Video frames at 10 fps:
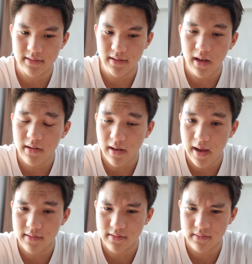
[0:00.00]
That
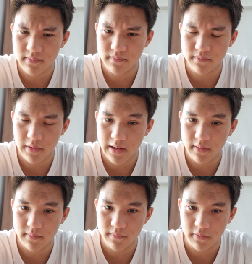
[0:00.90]
has like
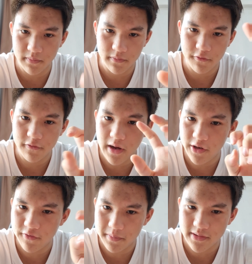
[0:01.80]

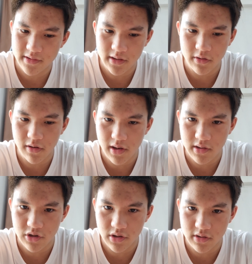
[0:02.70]
5%
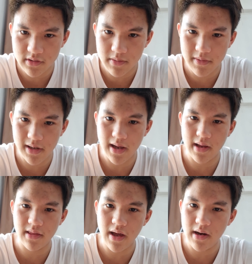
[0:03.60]
correlation or something
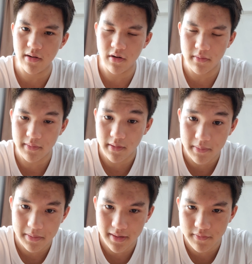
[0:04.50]
like that, or
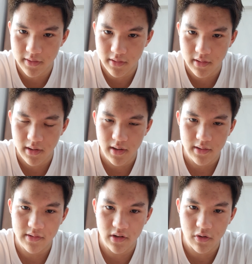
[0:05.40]
maybe even
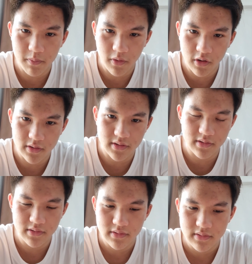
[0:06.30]

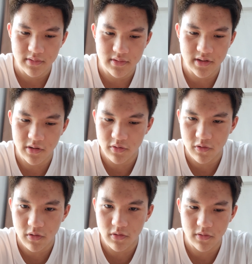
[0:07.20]

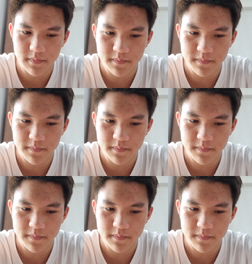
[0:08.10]
0.02.